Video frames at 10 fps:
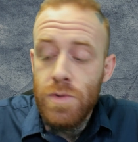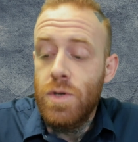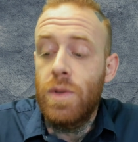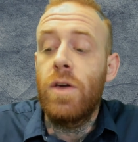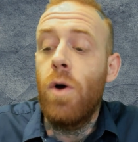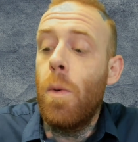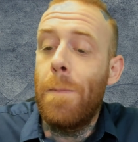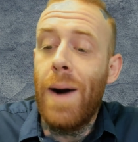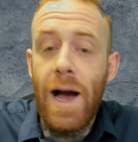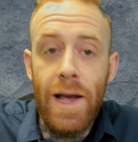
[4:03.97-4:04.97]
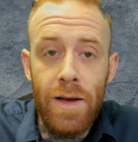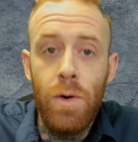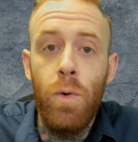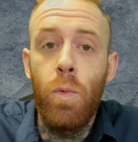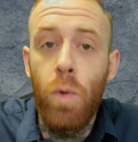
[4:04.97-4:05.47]
So they go by
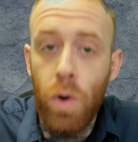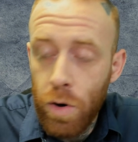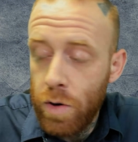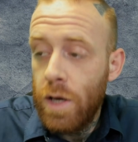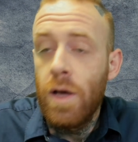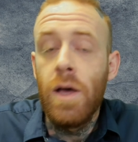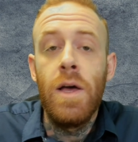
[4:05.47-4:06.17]
word